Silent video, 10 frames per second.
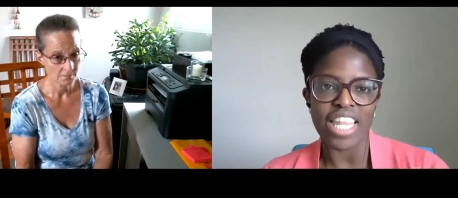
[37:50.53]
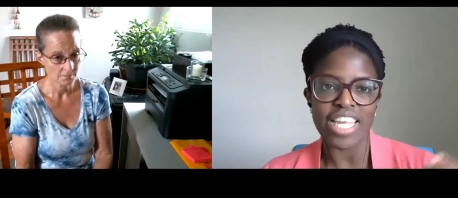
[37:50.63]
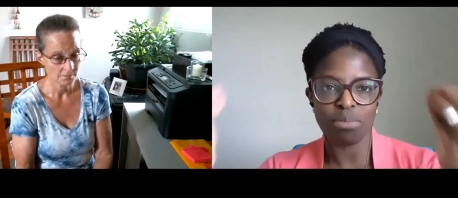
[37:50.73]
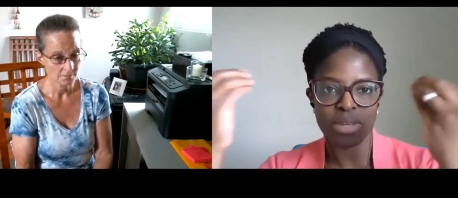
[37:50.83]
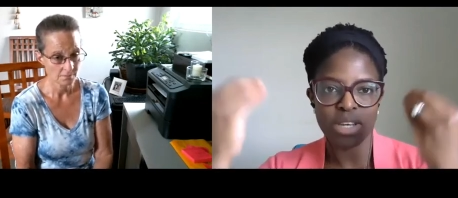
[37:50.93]
Speaker 1: Like
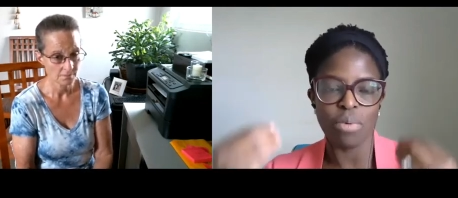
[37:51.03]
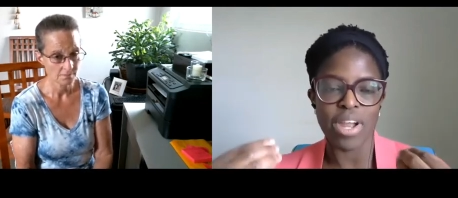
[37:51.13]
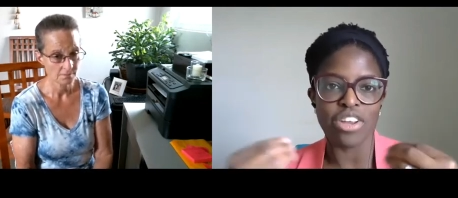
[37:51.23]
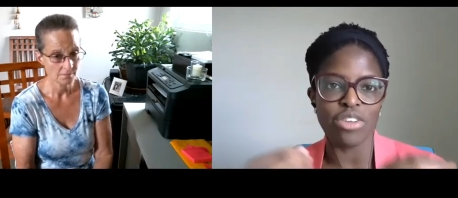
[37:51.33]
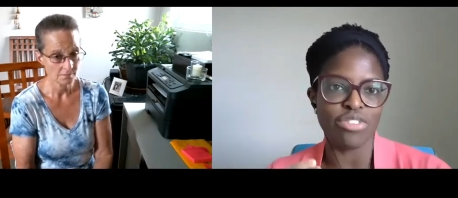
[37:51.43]
to be
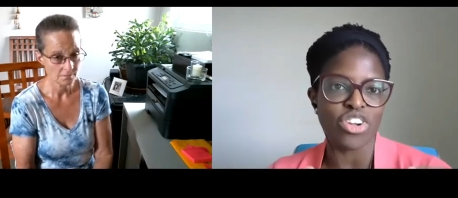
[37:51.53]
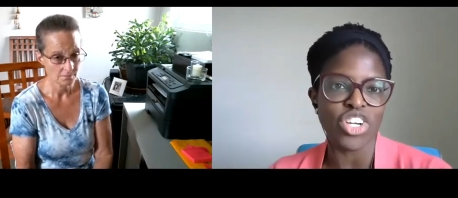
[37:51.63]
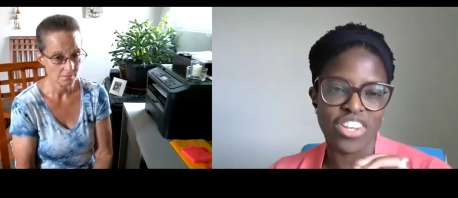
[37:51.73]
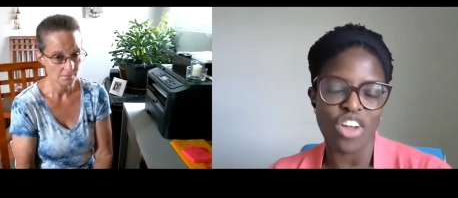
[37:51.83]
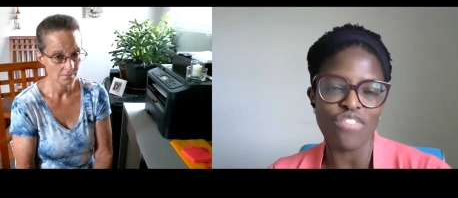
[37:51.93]
aware. You
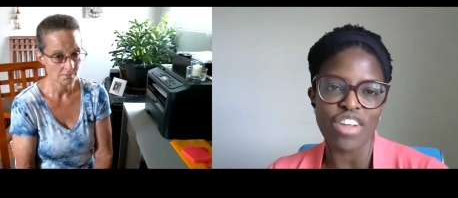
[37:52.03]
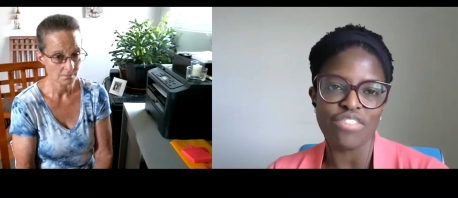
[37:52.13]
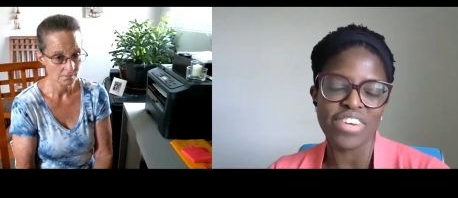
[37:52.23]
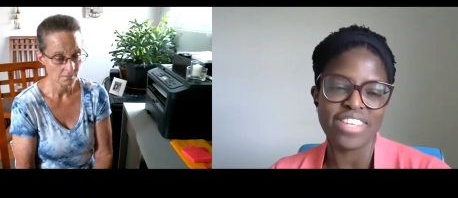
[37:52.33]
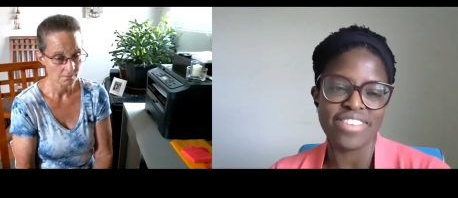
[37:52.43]
started off that
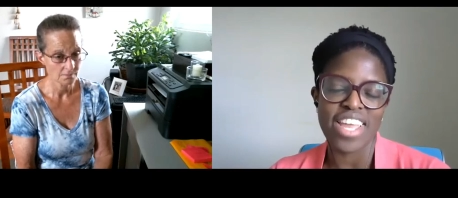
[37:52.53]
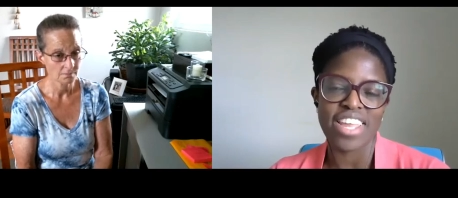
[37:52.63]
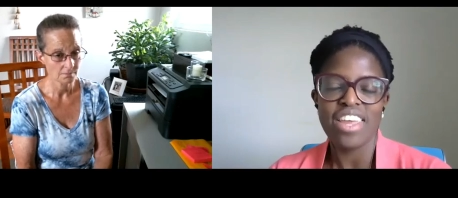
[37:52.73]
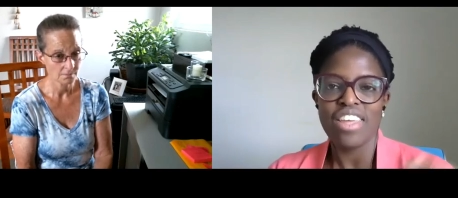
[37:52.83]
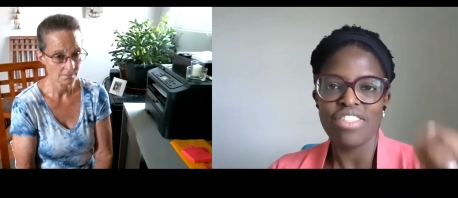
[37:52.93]
phrase saying
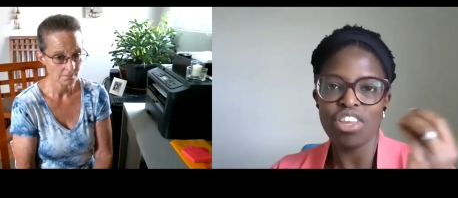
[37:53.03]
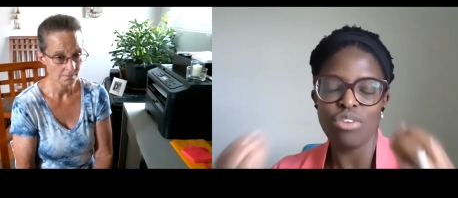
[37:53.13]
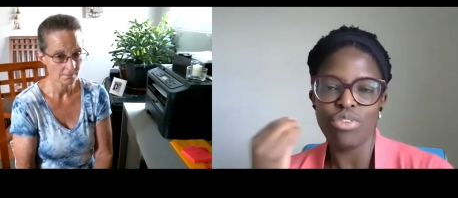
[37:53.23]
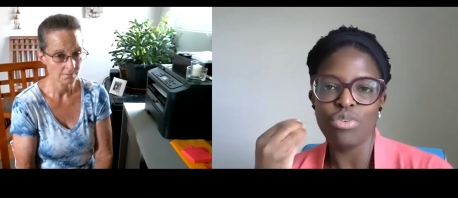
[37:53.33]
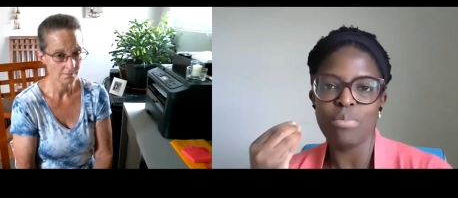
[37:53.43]
that
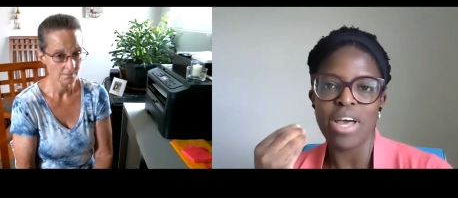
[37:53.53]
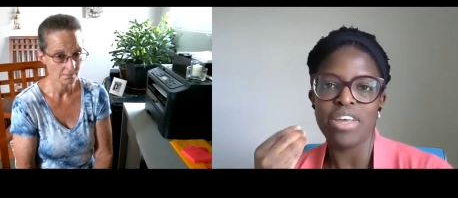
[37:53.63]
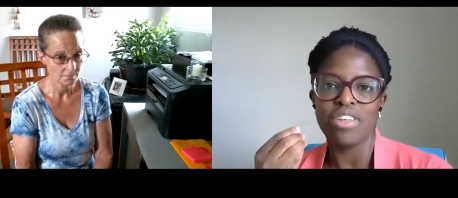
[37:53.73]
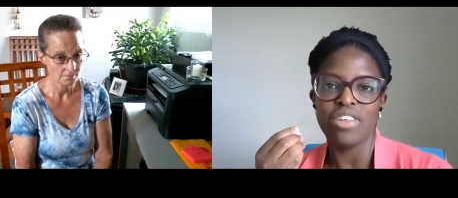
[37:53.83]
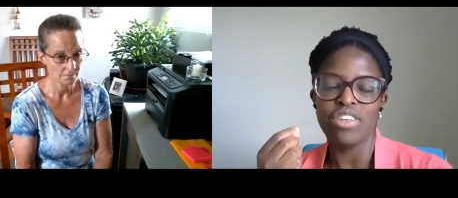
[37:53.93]
you knew about,
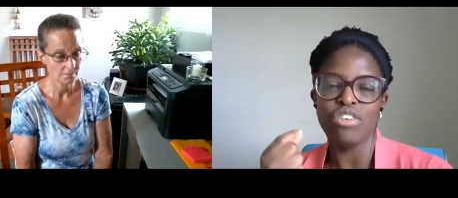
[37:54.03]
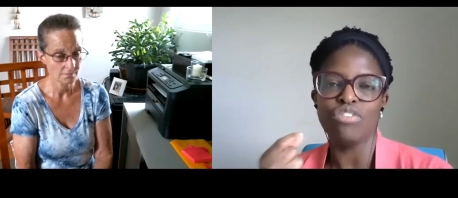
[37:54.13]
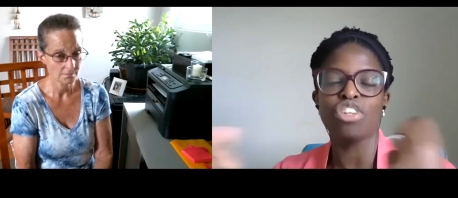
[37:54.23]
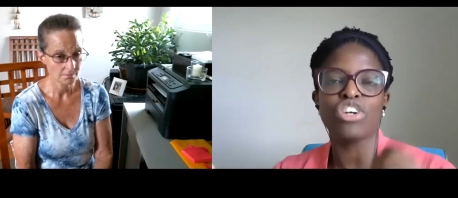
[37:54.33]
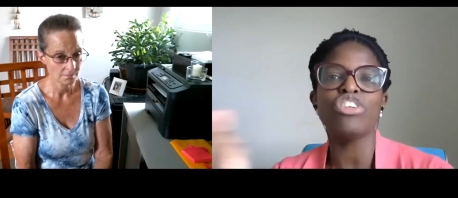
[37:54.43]

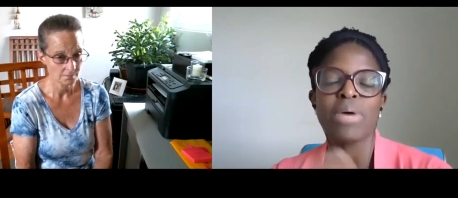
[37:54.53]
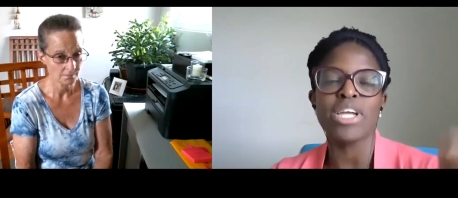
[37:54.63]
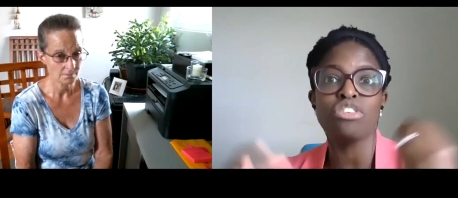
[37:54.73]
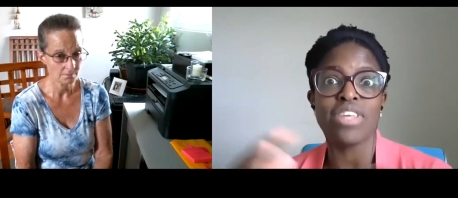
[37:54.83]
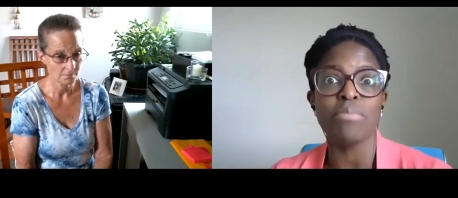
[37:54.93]
you've learned
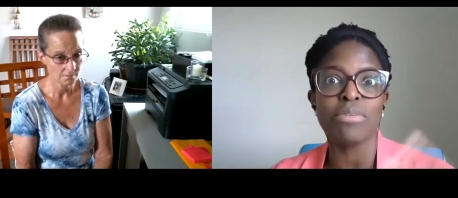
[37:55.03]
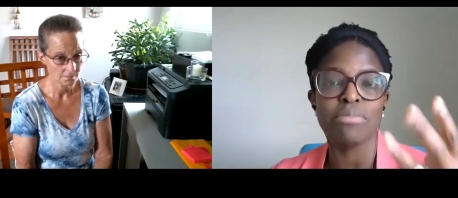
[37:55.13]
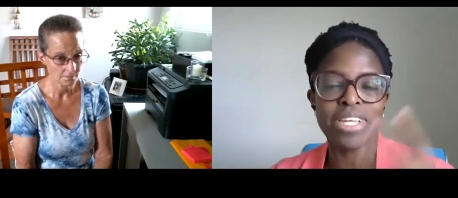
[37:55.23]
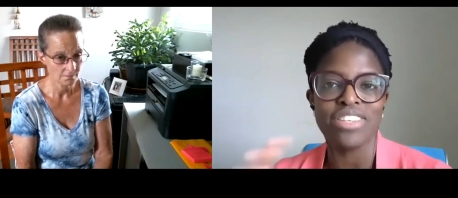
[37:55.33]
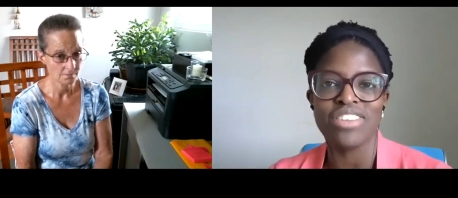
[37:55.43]
about your
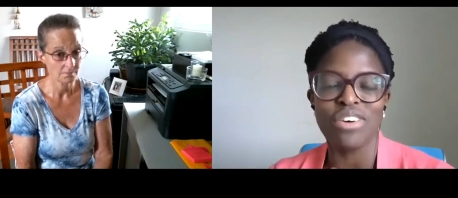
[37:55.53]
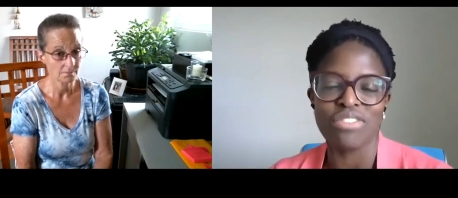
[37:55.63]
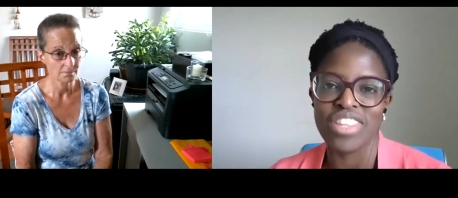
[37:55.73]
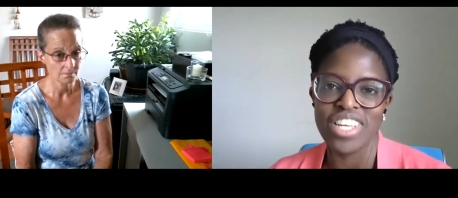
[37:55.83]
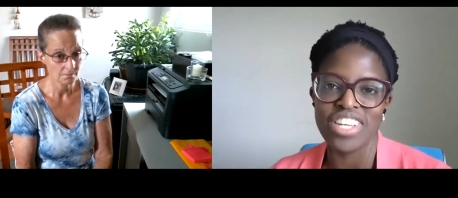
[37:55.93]
temperament
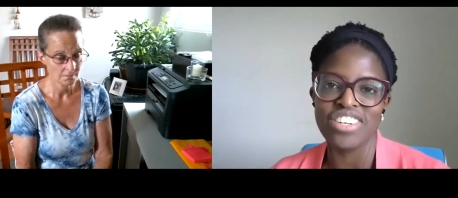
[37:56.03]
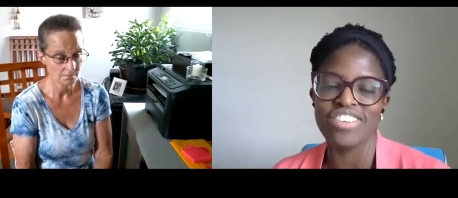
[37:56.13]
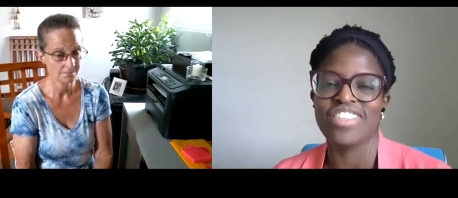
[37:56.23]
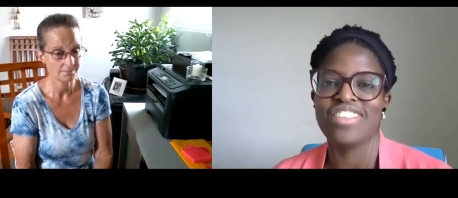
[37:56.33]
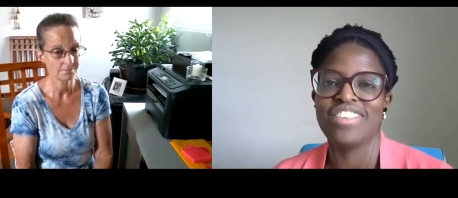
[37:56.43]
over the
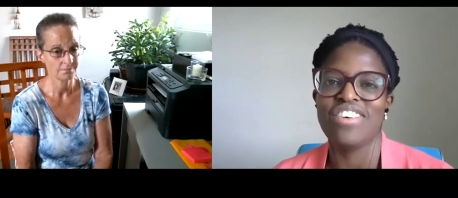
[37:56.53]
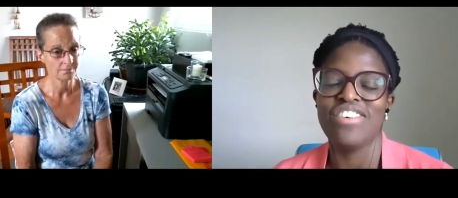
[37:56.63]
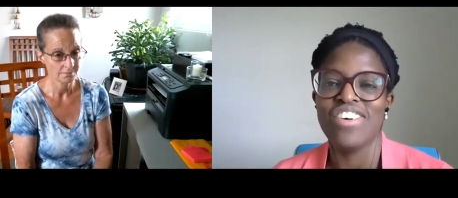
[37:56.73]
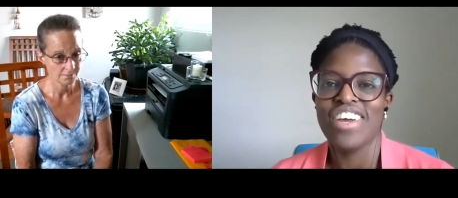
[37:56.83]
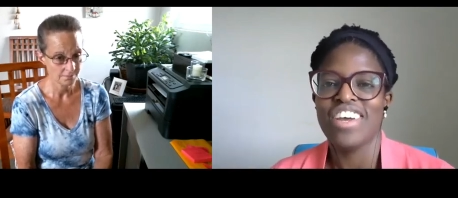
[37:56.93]
years. And so